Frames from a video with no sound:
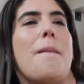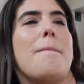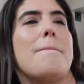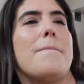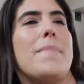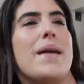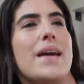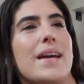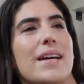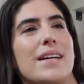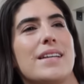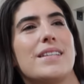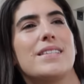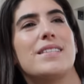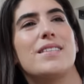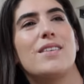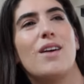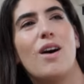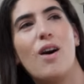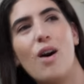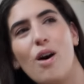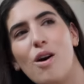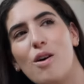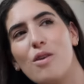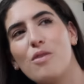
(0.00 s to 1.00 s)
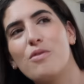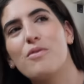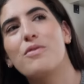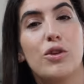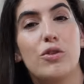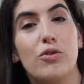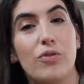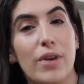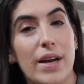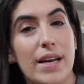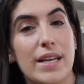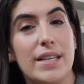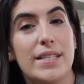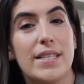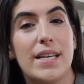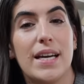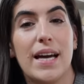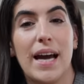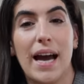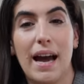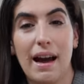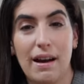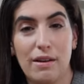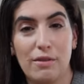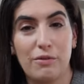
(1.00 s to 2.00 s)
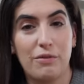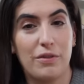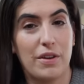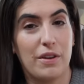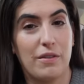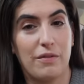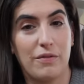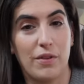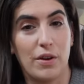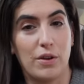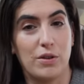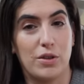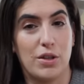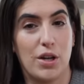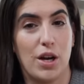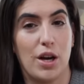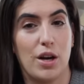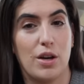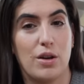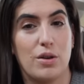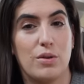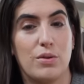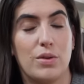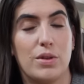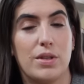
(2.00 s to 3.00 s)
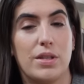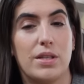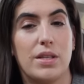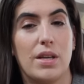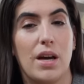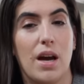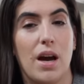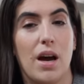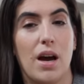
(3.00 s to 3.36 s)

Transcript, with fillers: a mix of grid outfit photos,